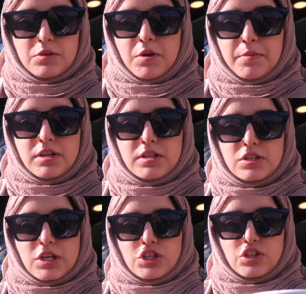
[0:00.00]
moment, so
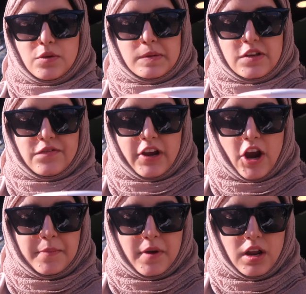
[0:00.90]
I just thought I'd have a
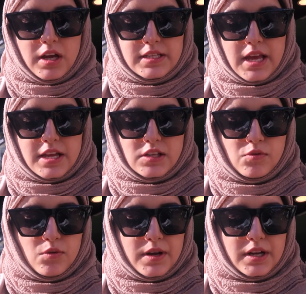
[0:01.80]
caramel latte,
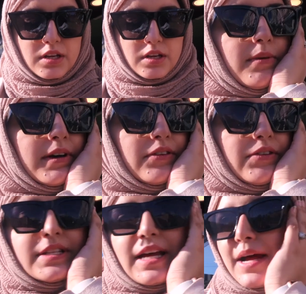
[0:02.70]
small one. weather
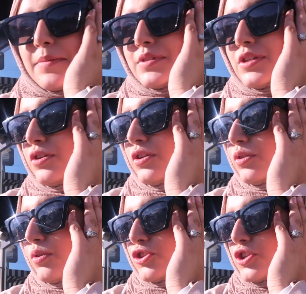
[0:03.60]
is absolutely
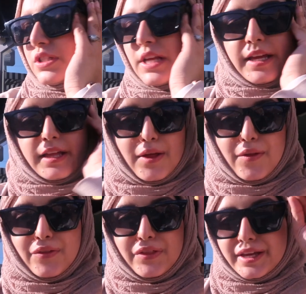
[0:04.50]
gorgeous. Like,
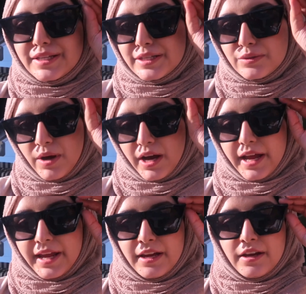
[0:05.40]
this is
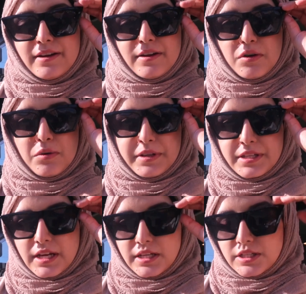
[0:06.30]
why we
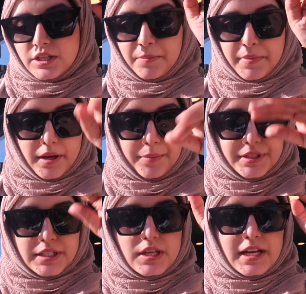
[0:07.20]
decided to come here,
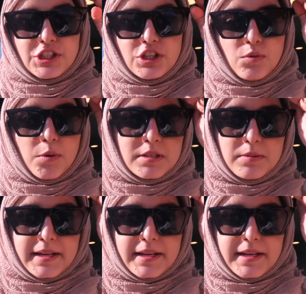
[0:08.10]
because it's actually the warmest